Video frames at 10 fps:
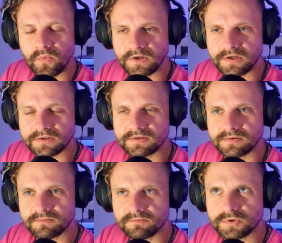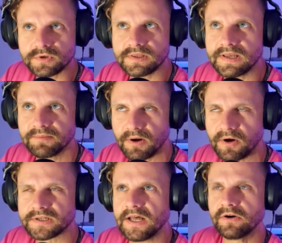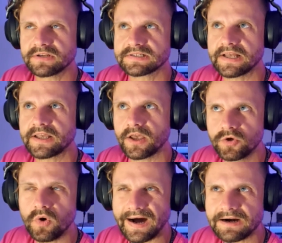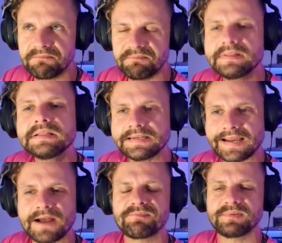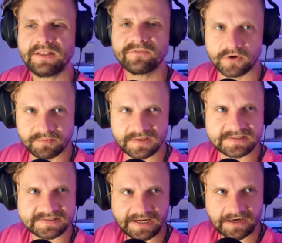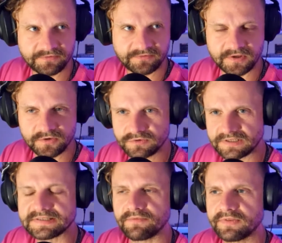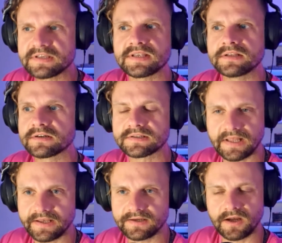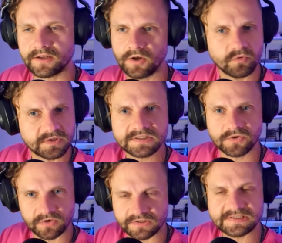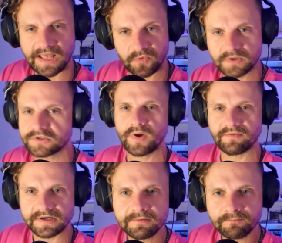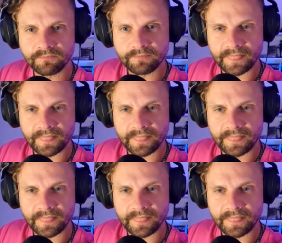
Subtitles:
I wanted to think about aloud. It's like you are building a platform instead of using something standard like, I don't know, Discord, Slack, whatsoever.